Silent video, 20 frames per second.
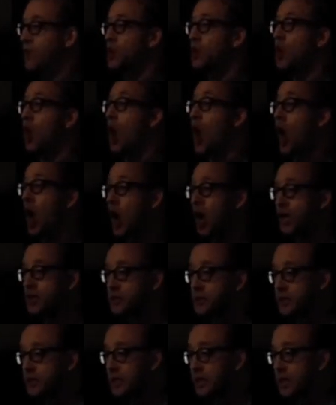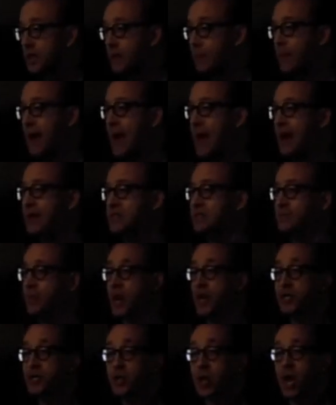of the laws
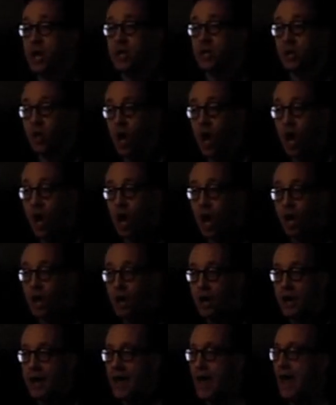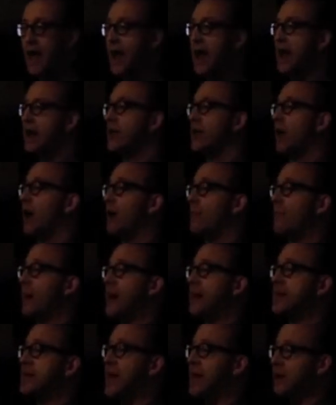passed by John Law and
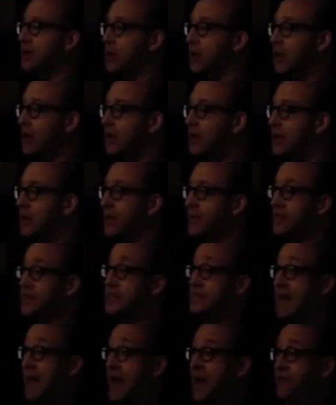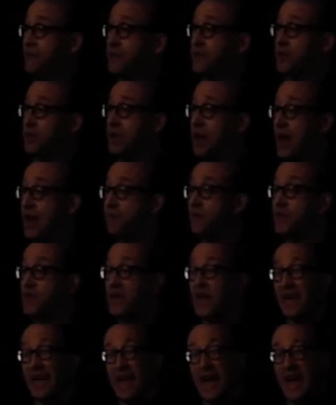by Necker. This is after
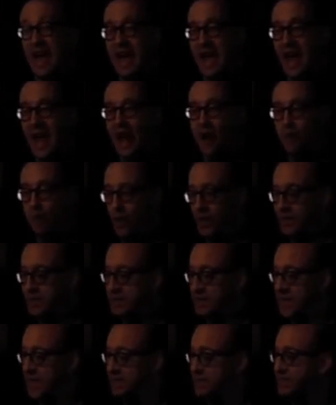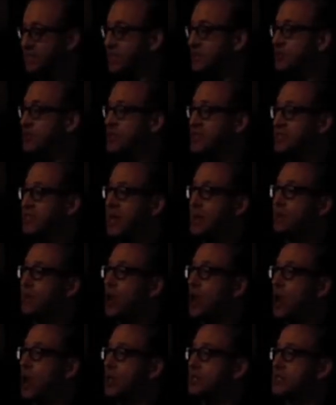everything. And what it says is these are the
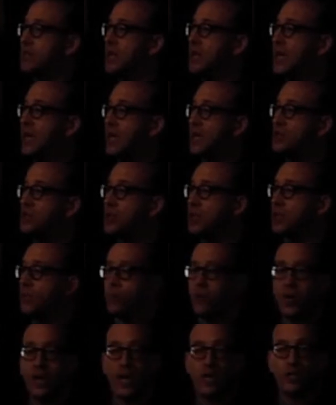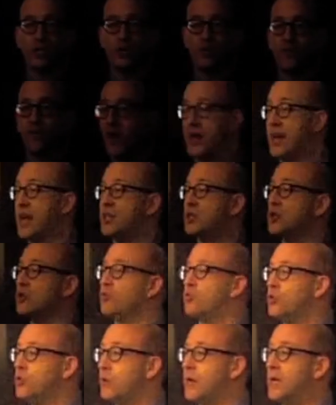same laws. He's going to bring us to
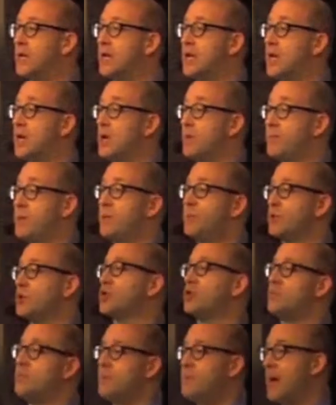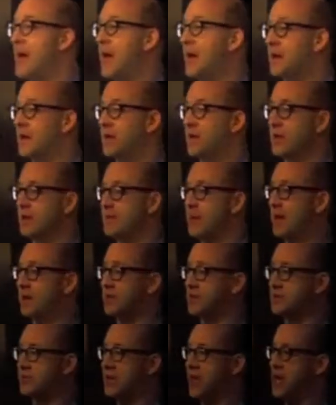financial ruin. People should be panicking
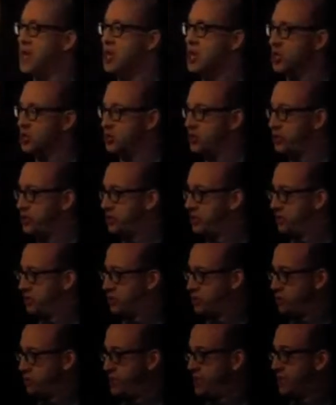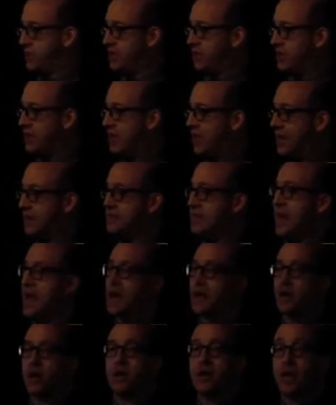about this guy. So this is a real
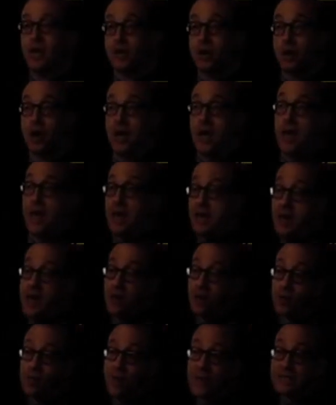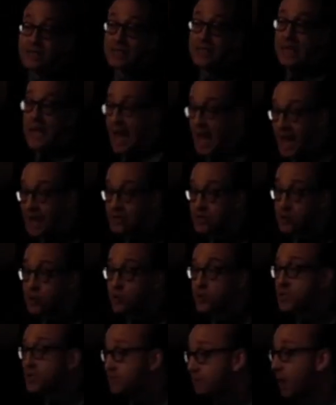attack on Necker. And Necker basically
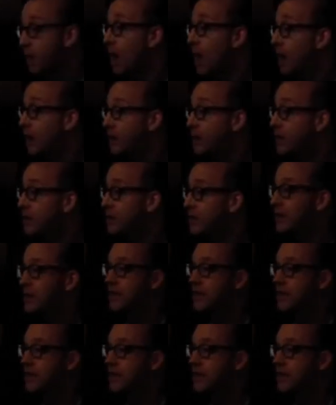has to respond.